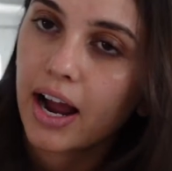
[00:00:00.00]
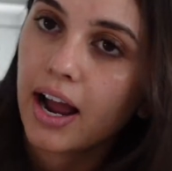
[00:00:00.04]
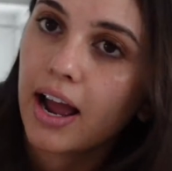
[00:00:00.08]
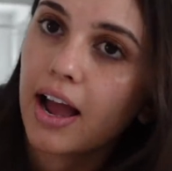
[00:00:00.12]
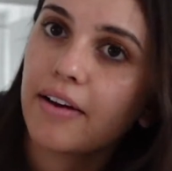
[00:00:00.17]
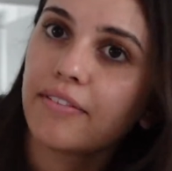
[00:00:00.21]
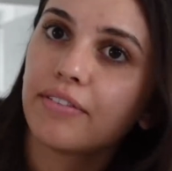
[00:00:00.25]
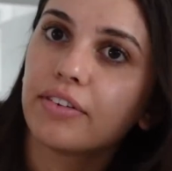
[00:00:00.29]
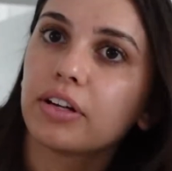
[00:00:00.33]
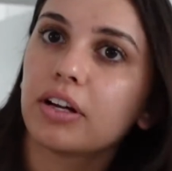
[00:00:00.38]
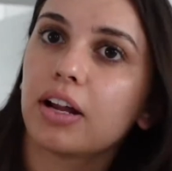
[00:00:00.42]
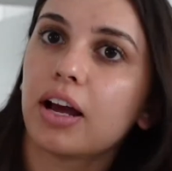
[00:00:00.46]
I
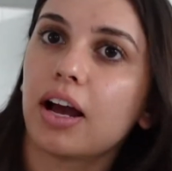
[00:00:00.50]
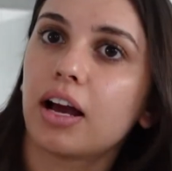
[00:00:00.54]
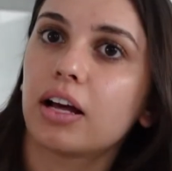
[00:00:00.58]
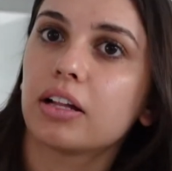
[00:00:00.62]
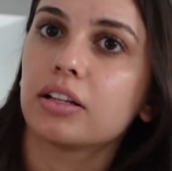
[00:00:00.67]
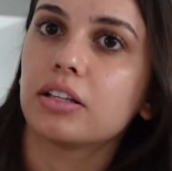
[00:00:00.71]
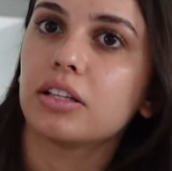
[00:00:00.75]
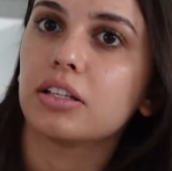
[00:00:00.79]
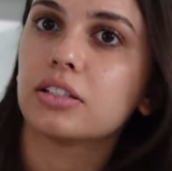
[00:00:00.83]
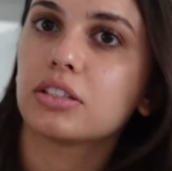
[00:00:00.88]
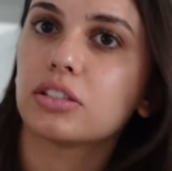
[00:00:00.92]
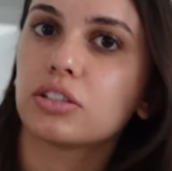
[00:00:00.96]
haven't
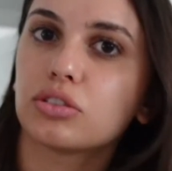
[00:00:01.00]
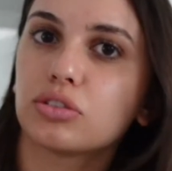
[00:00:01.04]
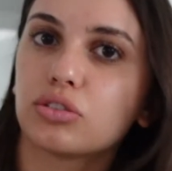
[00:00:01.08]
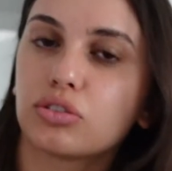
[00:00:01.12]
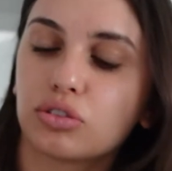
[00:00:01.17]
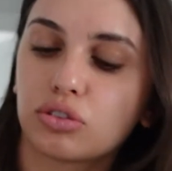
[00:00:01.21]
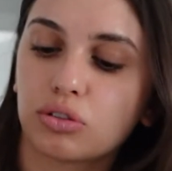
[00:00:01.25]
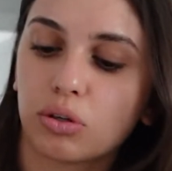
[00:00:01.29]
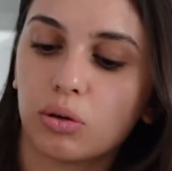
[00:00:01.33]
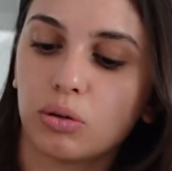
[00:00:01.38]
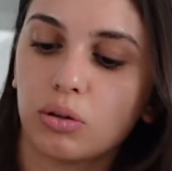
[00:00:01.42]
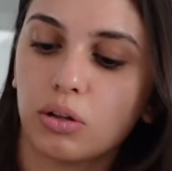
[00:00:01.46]
had these in
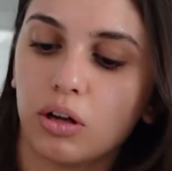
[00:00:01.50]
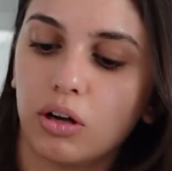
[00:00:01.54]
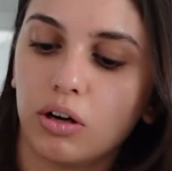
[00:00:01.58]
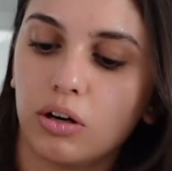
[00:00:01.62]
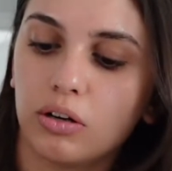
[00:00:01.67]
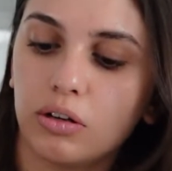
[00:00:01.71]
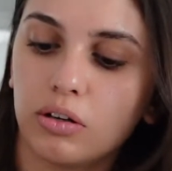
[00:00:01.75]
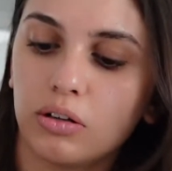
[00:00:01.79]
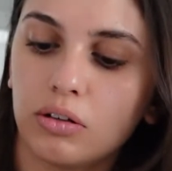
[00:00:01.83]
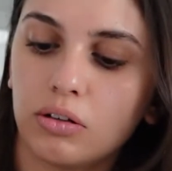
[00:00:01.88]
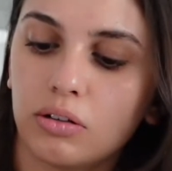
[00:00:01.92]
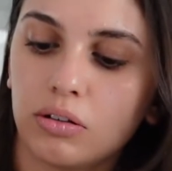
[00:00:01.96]
so long.